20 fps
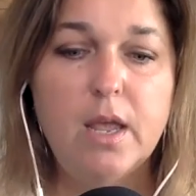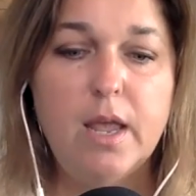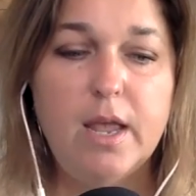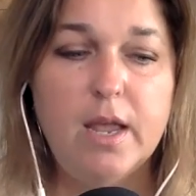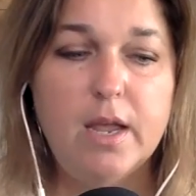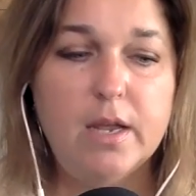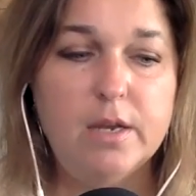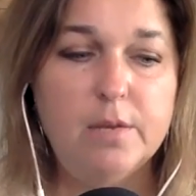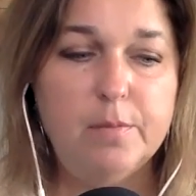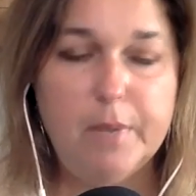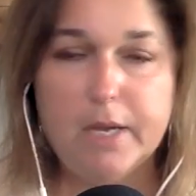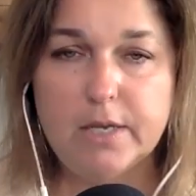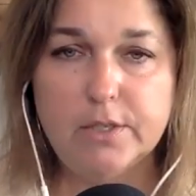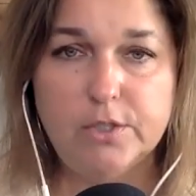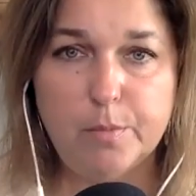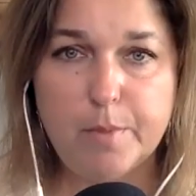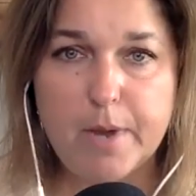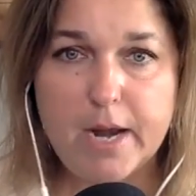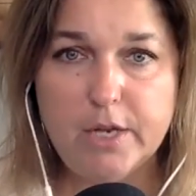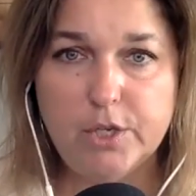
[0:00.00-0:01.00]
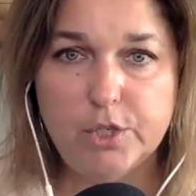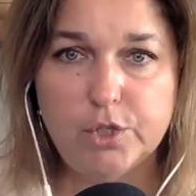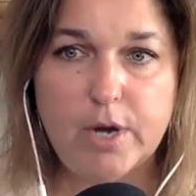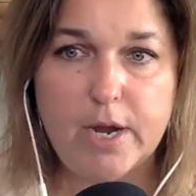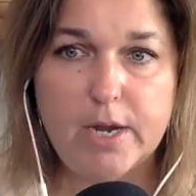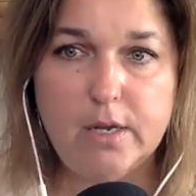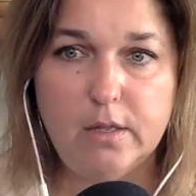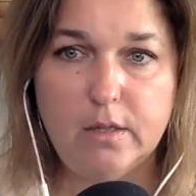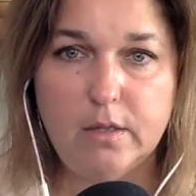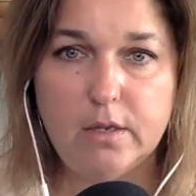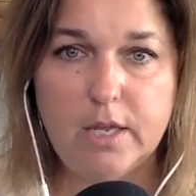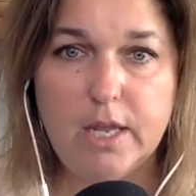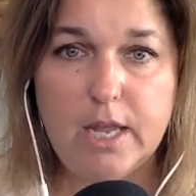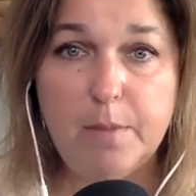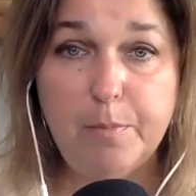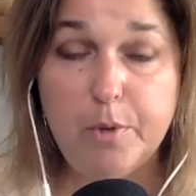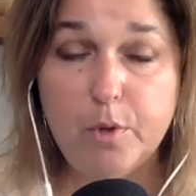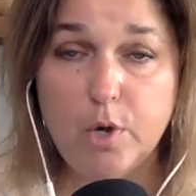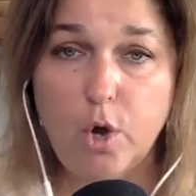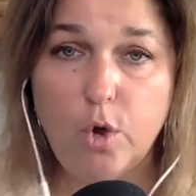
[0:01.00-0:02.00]
And because your body's trying to
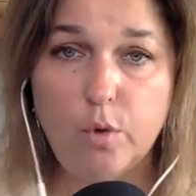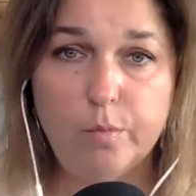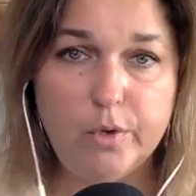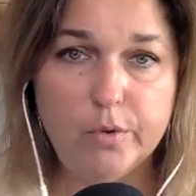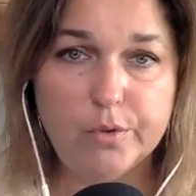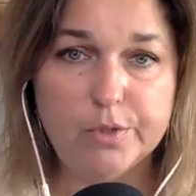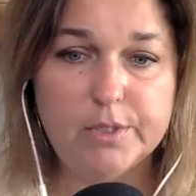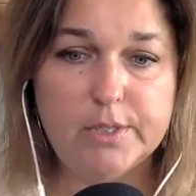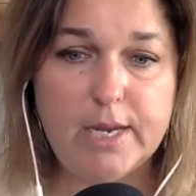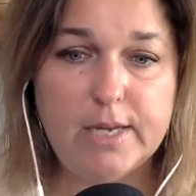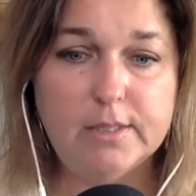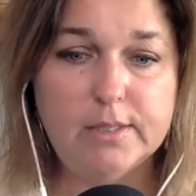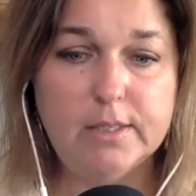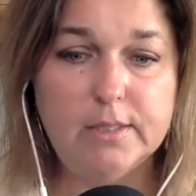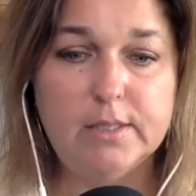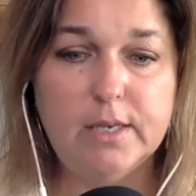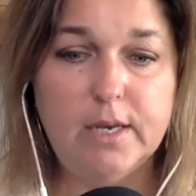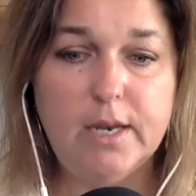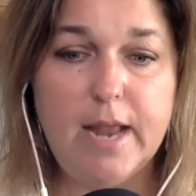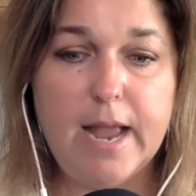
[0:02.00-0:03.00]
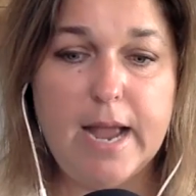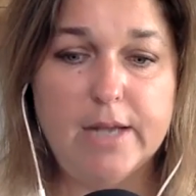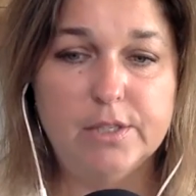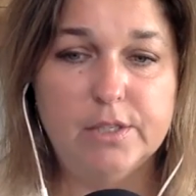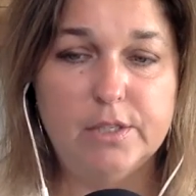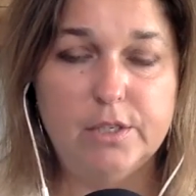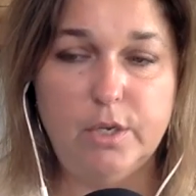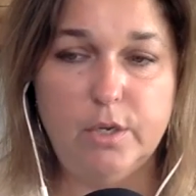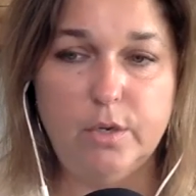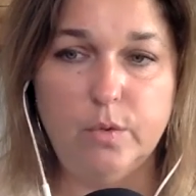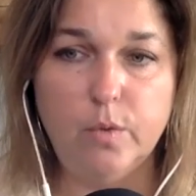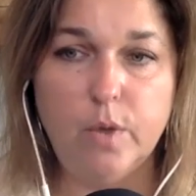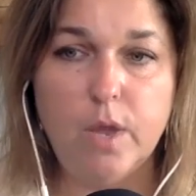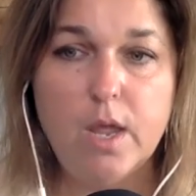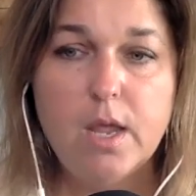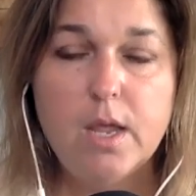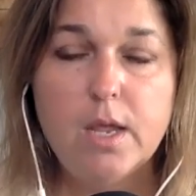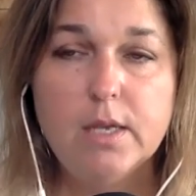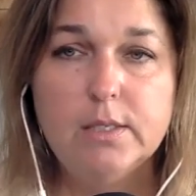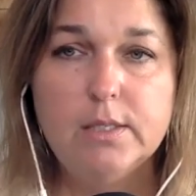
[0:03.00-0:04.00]
keep you in homeostasis, and it has to
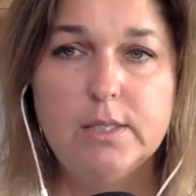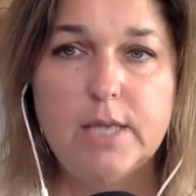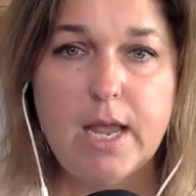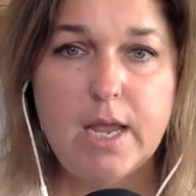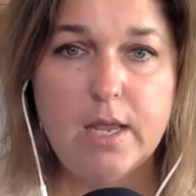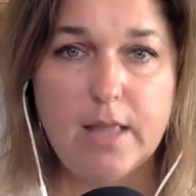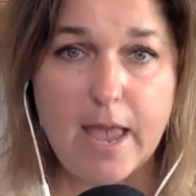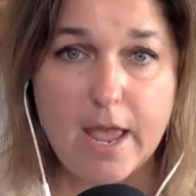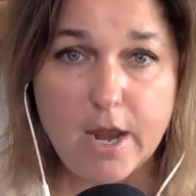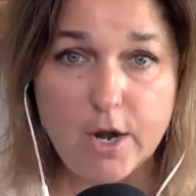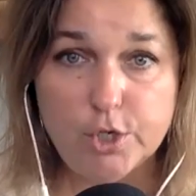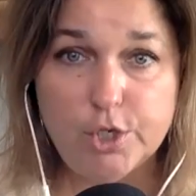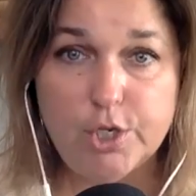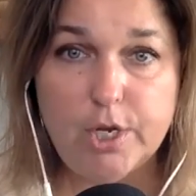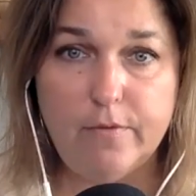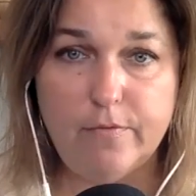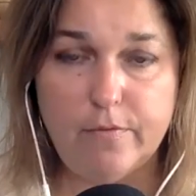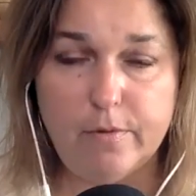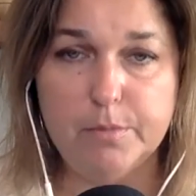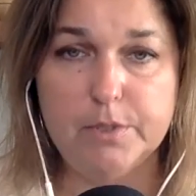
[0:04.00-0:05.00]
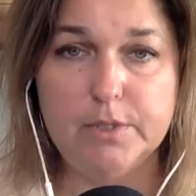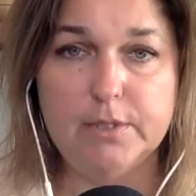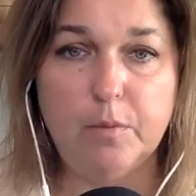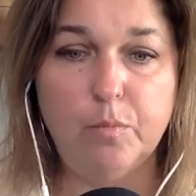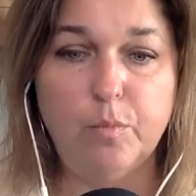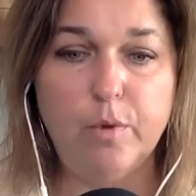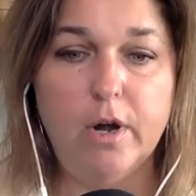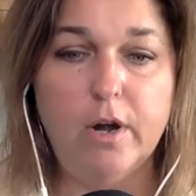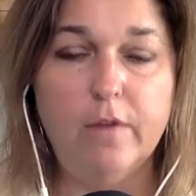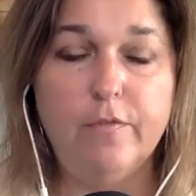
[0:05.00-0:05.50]
take energy from somewhere.